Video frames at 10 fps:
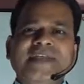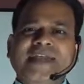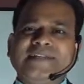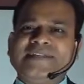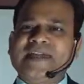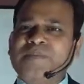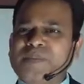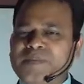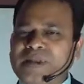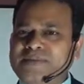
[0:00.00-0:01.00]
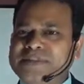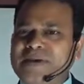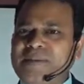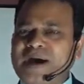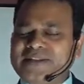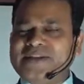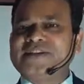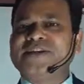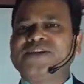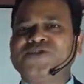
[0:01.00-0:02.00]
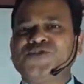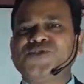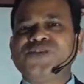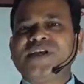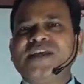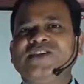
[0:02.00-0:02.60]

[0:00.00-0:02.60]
and some people have some other data source.